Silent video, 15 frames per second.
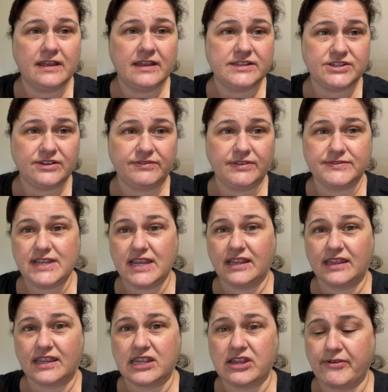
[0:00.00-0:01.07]
June
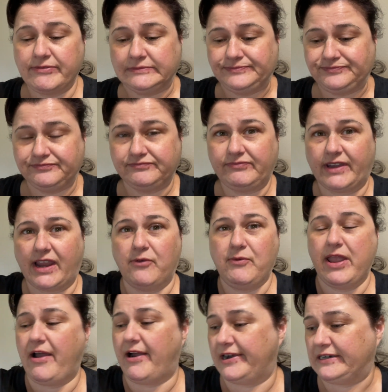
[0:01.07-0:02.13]
15th. We
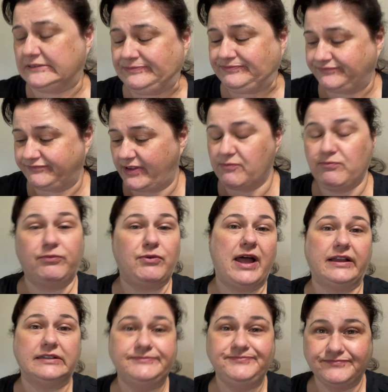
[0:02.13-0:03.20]
are, well,